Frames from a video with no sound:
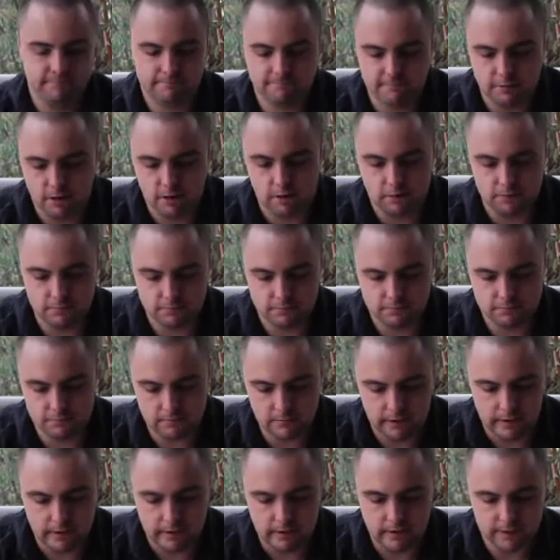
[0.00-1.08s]
You know,
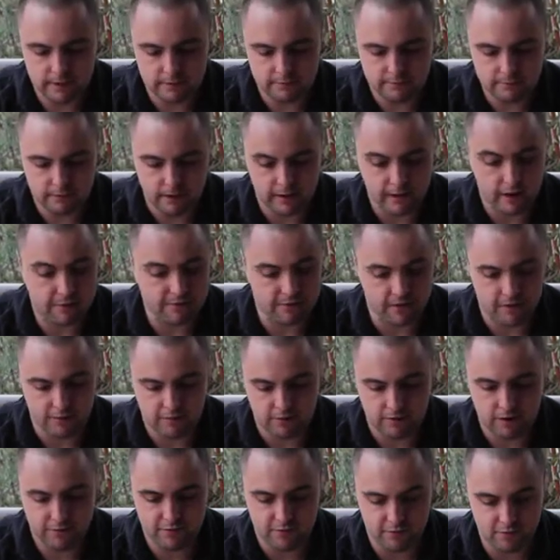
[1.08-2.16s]
like I said, it's
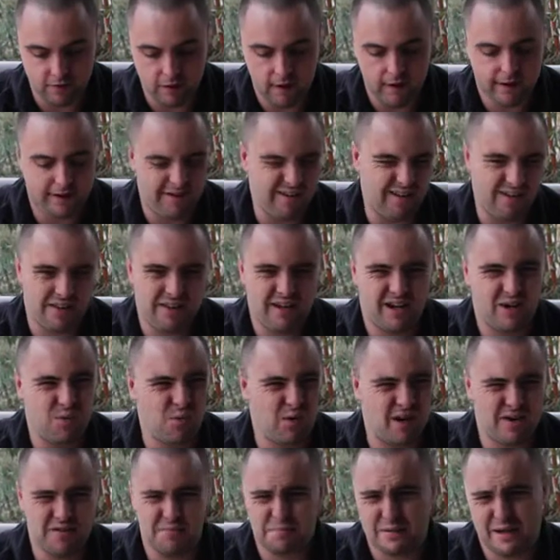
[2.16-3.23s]
nice and light. I think it
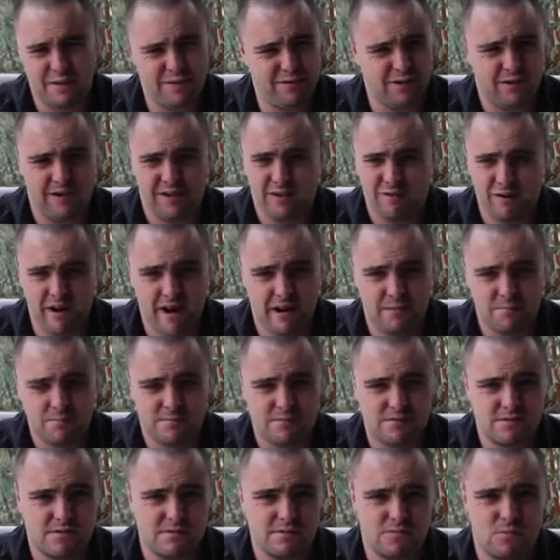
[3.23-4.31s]
weighs about 30
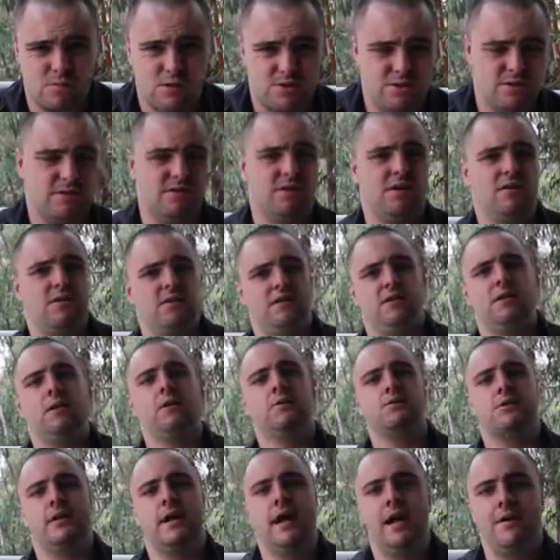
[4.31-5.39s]
grams, which is not
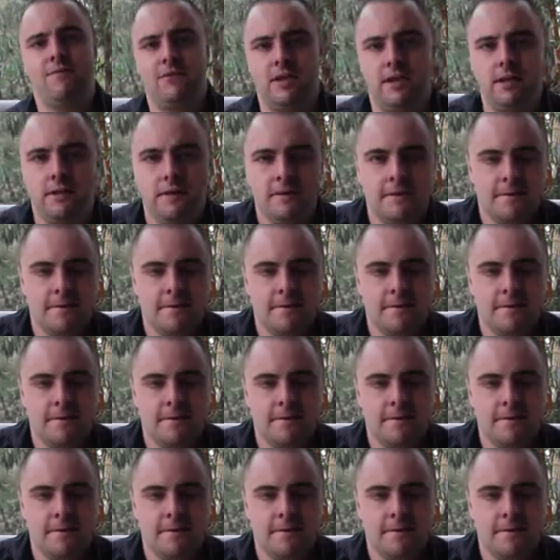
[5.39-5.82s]
hugely heavy.